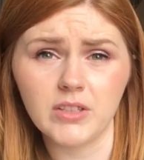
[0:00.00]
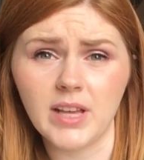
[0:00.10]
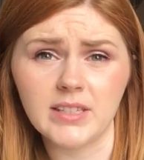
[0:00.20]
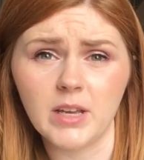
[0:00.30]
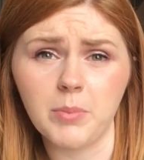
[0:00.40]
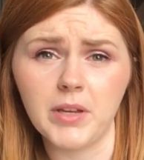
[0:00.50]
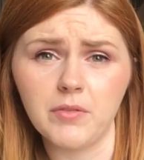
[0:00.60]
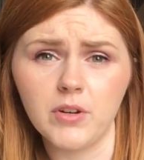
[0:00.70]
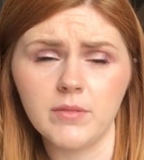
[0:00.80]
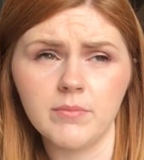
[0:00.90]
that's it paid
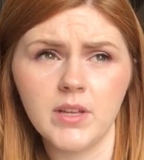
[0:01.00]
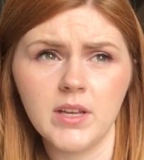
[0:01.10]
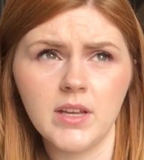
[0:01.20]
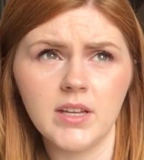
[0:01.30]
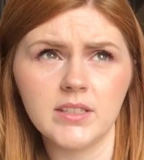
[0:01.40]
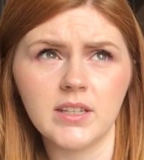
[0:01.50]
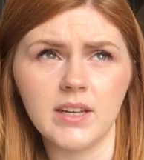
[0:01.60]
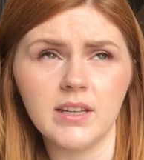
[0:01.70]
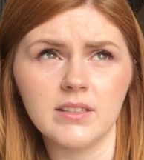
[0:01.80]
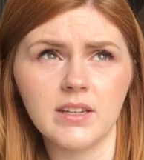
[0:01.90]
for. It's
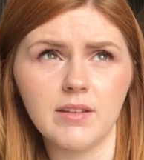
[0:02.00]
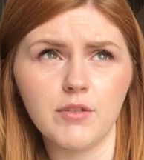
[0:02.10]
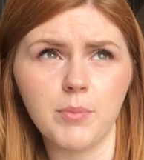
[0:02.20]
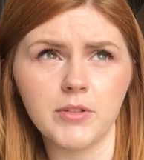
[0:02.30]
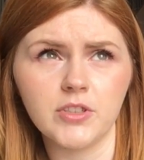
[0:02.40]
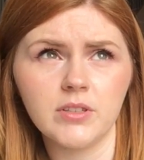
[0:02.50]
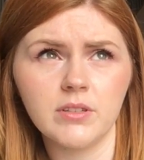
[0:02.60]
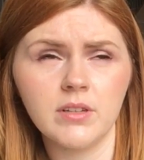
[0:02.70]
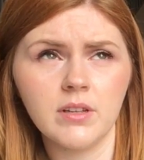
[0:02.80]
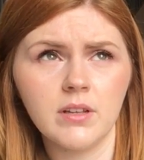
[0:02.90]
great for
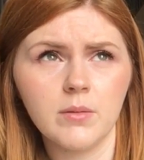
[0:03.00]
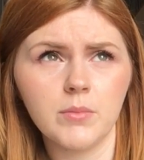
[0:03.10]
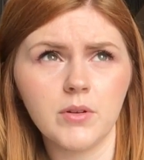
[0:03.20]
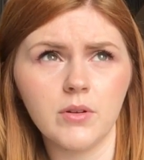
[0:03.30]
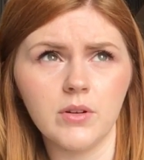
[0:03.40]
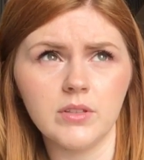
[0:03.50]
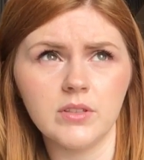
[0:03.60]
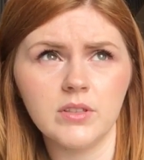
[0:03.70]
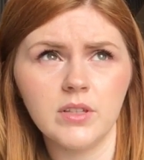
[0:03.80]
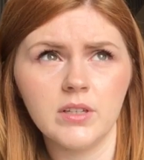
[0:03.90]
budgeting,
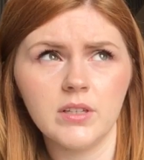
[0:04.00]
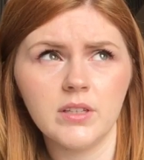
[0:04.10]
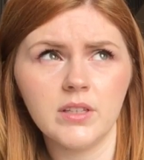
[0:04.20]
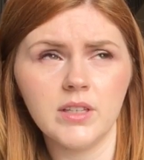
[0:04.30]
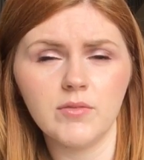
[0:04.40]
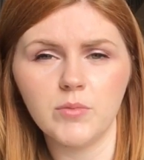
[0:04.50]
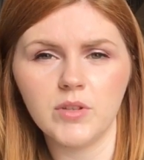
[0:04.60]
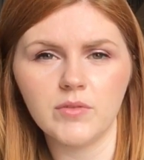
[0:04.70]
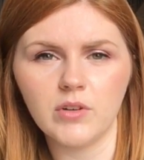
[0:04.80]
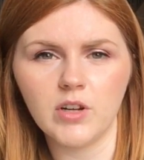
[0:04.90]
because even
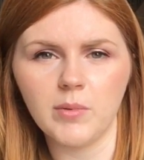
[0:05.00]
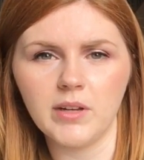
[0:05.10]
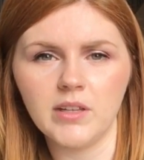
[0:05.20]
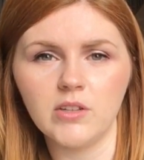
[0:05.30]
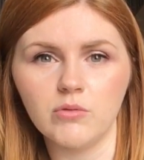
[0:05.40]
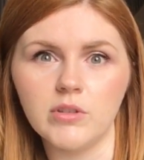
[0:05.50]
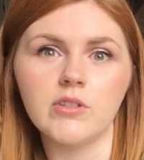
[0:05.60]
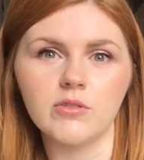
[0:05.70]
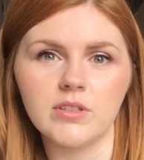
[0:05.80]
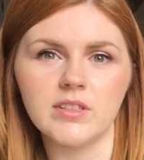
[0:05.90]
when you've not got money, you know you
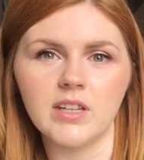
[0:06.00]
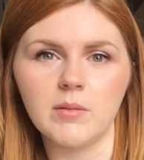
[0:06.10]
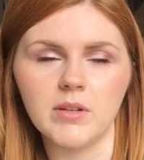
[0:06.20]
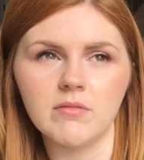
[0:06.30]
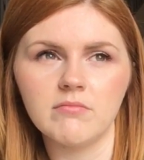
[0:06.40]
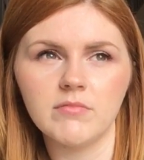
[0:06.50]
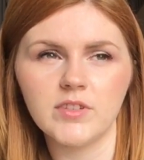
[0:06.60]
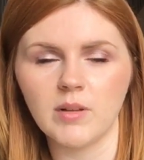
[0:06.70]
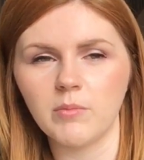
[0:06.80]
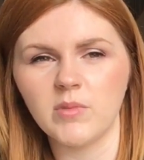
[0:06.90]
can go to the cinema.
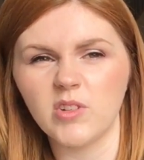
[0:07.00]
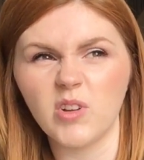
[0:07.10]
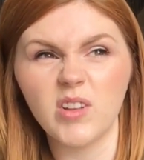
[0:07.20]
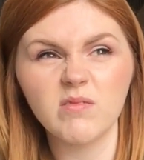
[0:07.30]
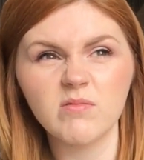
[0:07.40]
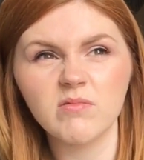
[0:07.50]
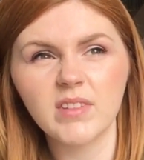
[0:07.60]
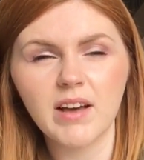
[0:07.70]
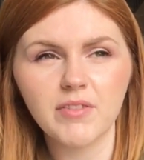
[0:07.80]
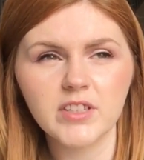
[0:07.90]
But something you're not
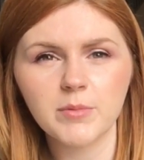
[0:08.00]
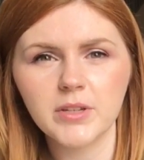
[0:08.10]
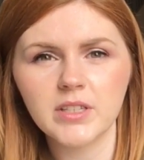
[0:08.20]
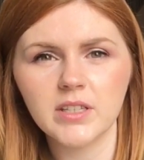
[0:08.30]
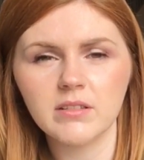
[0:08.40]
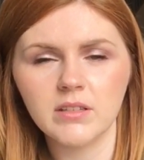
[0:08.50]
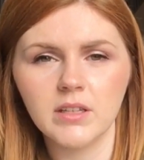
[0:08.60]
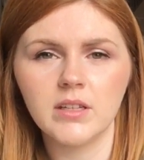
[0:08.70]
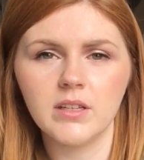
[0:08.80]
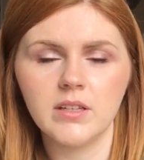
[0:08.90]
that fussed about seeing,
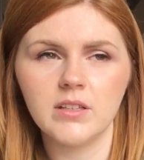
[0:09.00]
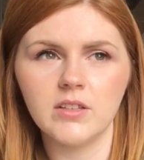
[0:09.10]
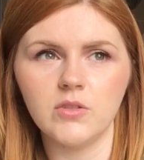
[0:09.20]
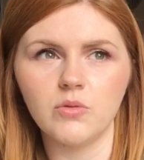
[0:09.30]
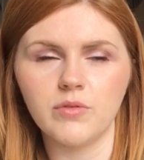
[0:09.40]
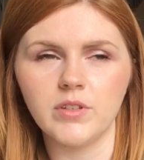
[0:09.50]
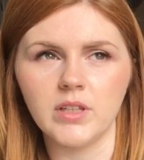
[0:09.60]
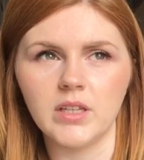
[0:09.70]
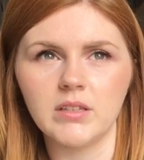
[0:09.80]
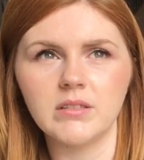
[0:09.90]
you don't feel
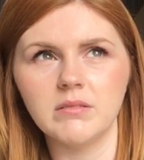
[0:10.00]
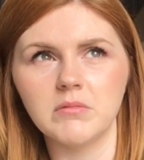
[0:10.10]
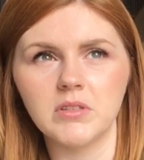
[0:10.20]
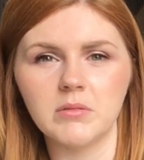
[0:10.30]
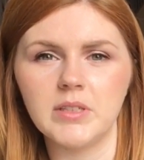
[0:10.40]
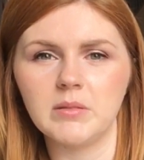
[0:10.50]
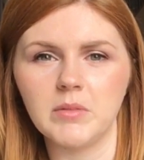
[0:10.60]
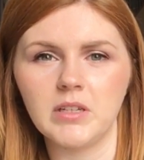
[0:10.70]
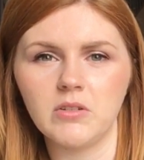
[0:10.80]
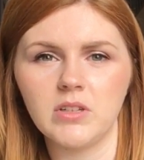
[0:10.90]
like, oh, I'm going to waste
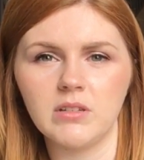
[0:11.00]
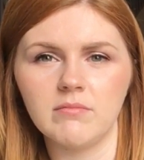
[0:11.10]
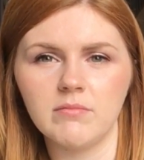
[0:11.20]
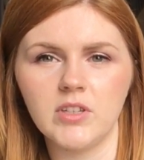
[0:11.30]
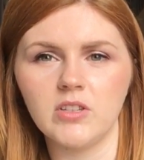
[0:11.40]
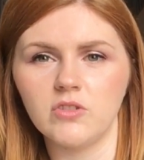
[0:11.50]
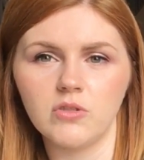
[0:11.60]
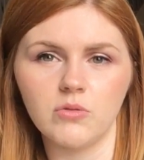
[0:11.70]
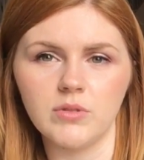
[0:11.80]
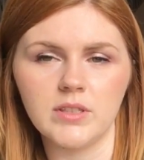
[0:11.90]
money on it. You can
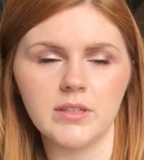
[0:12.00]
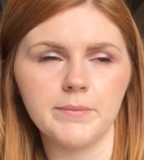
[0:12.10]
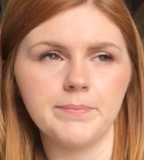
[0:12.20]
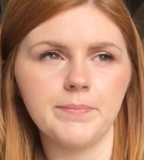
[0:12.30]
just go and see it